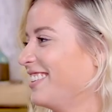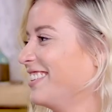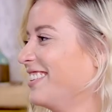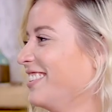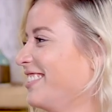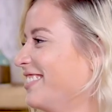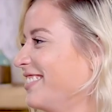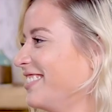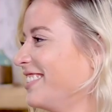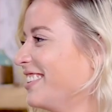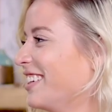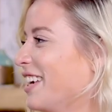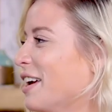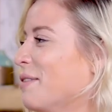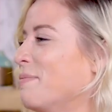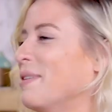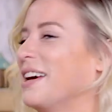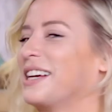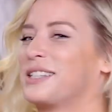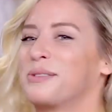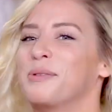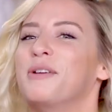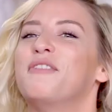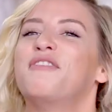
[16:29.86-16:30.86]
because I'm like, it
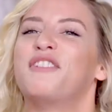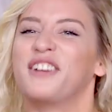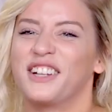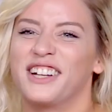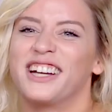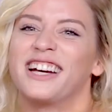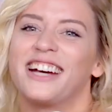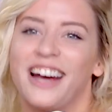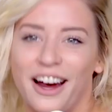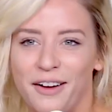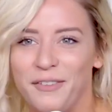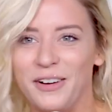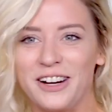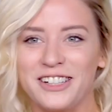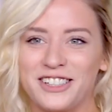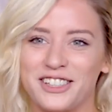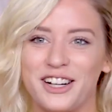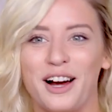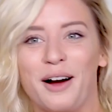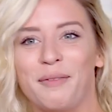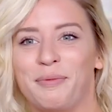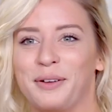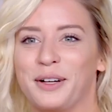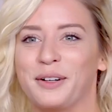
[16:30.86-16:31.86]
makes me feel like I went
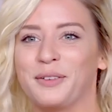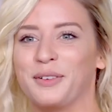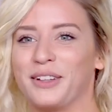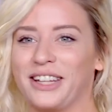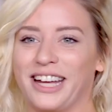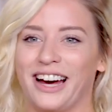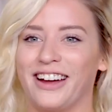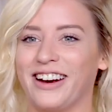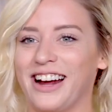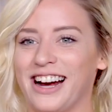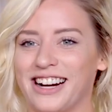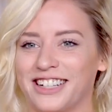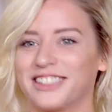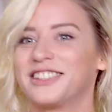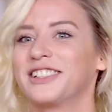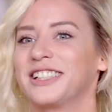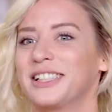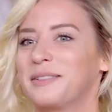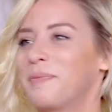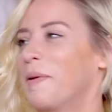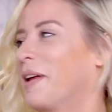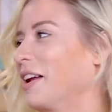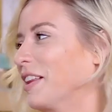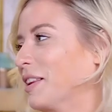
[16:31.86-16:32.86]
shopping without
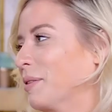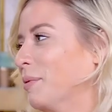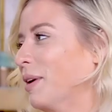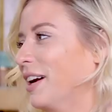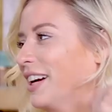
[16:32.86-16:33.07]
actually spending the